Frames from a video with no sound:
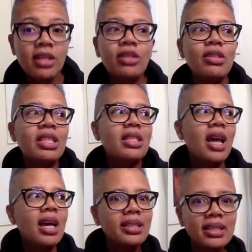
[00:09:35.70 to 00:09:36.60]
So
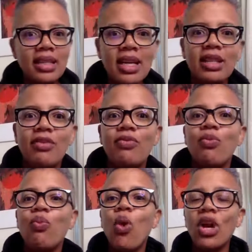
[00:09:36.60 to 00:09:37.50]
yes, the
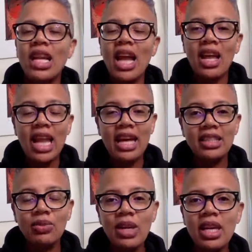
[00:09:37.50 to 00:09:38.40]
working out
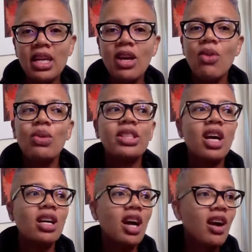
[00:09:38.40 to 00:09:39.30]
last week was
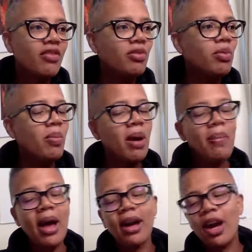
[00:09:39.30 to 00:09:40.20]
uncomfortable. My
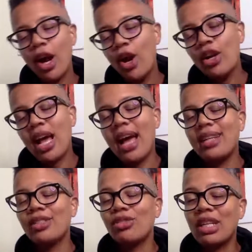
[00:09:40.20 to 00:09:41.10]
back hurt. I had
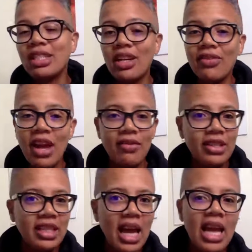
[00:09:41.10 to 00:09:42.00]
to stretch every
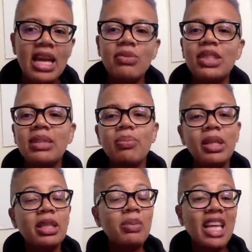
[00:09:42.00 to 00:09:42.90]
day.
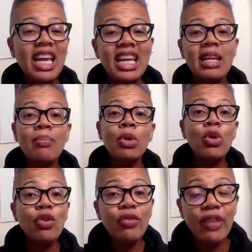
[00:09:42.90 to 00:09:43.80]
But getting
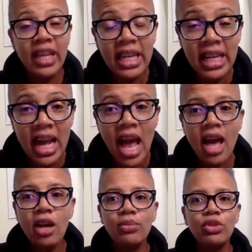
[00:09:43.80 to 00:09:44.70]
moving
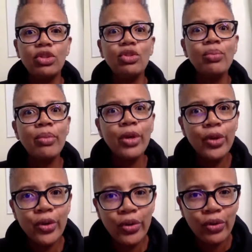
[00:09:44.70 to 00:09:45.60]
helps you
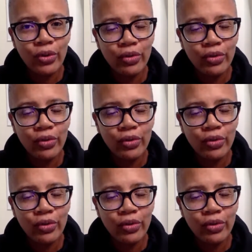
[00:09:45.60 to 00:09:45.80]
move.